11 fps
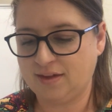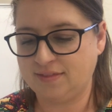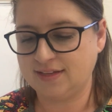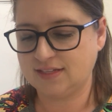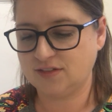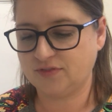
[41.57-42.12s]
And
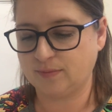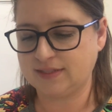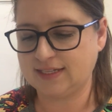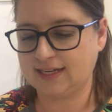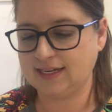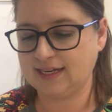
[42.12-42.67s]
this is from
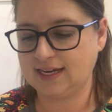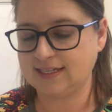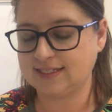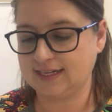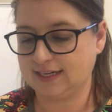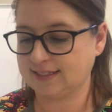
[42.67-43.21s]
2
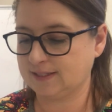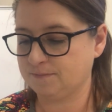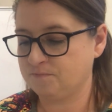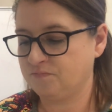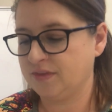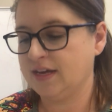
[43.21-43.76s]
Kings 6.
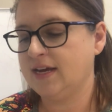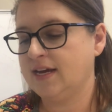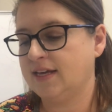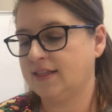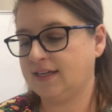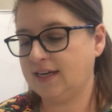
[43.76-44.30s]

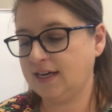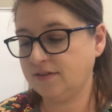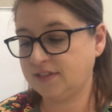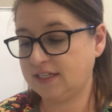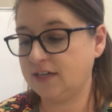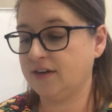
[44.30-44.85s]
The king of
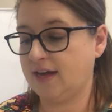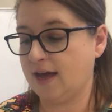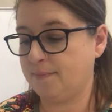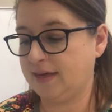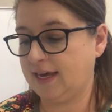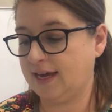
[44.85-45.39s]
Syria
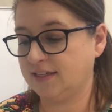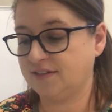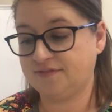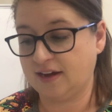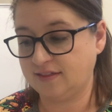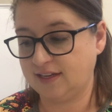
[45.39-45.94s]
began to
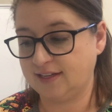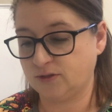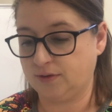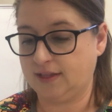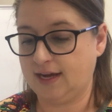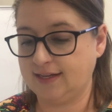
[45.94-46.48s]
fight the
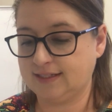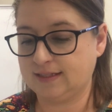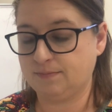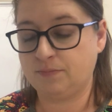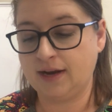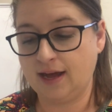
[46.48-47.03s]
Israelites,
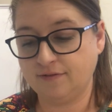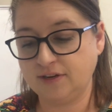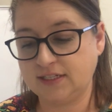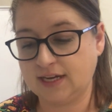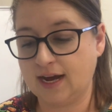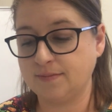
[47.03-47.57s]
but every
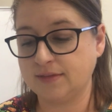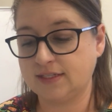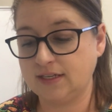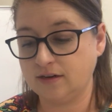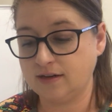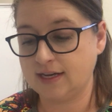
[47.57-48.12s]
time the
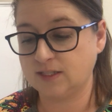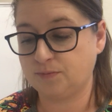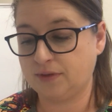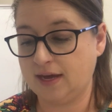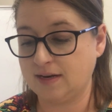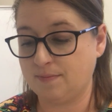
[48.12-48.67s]
Syrians
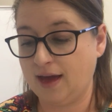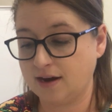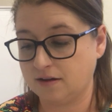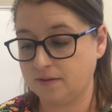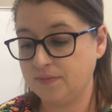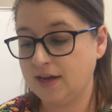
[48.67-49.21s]
planned a
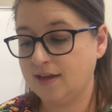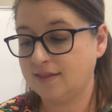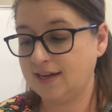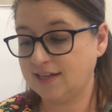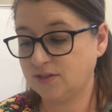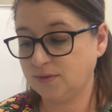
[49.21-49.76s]
battle,
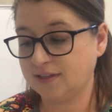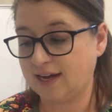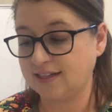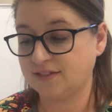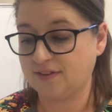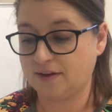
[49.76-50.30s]
the
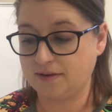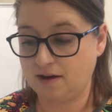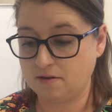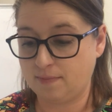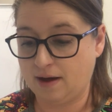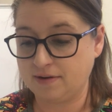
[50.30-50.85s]
Israelites found
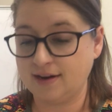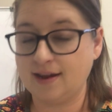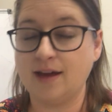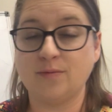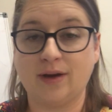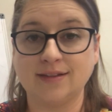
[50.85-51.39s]
out about it
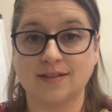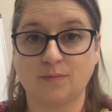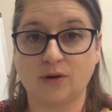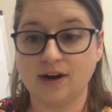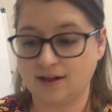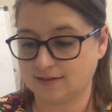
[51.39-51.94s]
and went
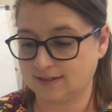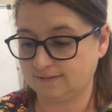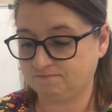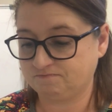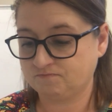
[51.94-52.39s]
somewhere else.